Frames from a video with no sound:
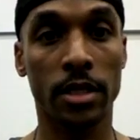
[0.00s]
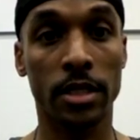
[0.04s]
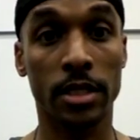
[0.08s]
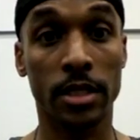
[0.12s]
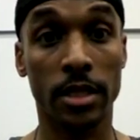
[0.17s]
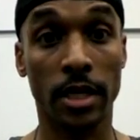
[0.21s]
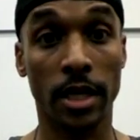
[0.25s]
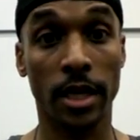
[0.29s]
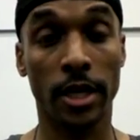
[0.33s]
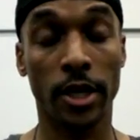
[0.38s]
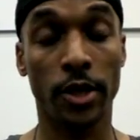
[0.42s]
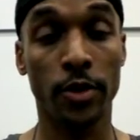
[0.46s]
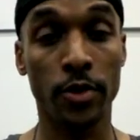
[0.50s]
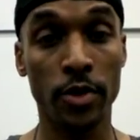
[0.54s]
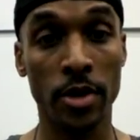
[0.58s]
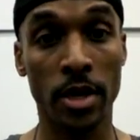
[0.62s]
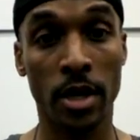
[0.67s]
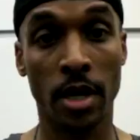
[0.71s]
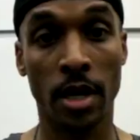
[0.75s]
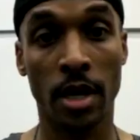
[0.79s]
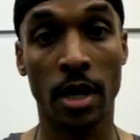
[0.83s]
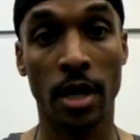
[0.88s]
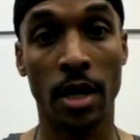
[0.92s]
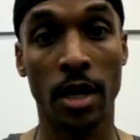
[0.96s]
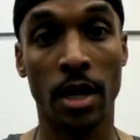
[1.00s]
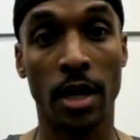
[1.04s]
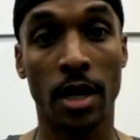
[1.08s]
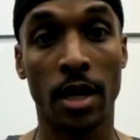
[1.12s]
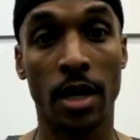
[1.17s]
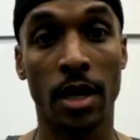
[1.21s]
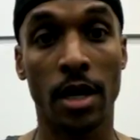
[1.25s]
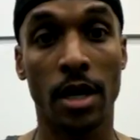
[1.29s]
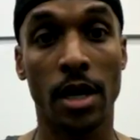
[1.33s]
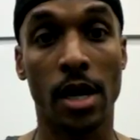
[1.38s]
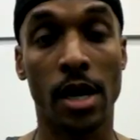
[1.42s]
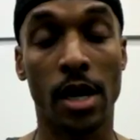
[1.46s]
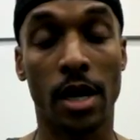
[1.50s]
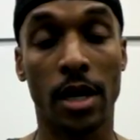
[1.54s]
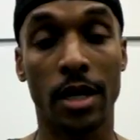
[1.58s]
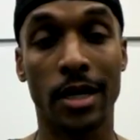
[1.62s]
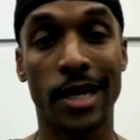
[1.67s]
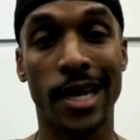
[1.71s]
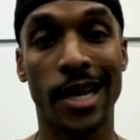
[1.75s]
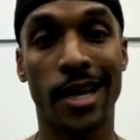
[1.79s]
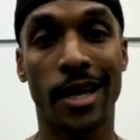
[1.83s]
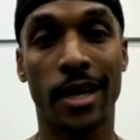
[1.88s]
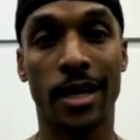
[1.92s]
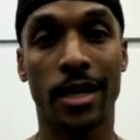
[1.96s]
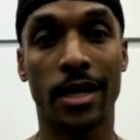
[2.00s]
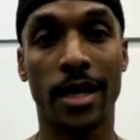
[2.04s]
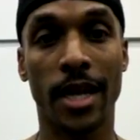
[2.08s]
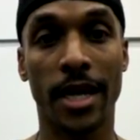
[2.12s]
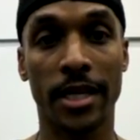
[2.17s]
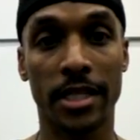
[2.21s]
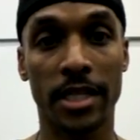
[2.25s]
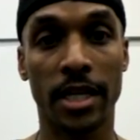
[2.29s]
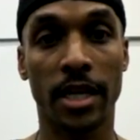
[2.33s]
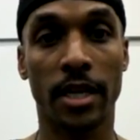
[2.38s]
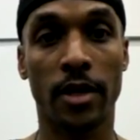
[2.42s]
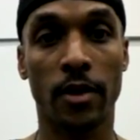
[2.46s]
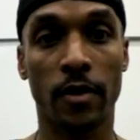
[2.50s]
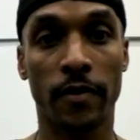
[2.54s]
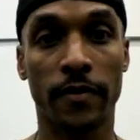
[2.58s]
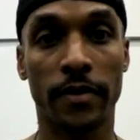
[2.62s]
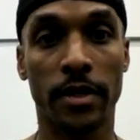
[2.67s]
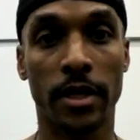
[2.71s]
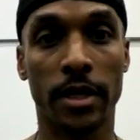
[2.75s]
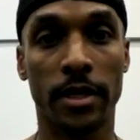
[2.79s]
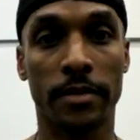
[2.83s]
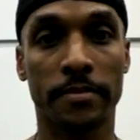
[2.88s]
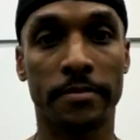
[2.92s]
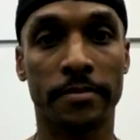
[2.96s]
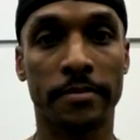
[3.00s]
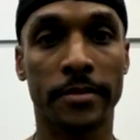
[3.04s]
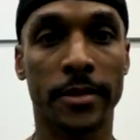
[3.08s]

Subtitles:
see you on day 10, hopefully.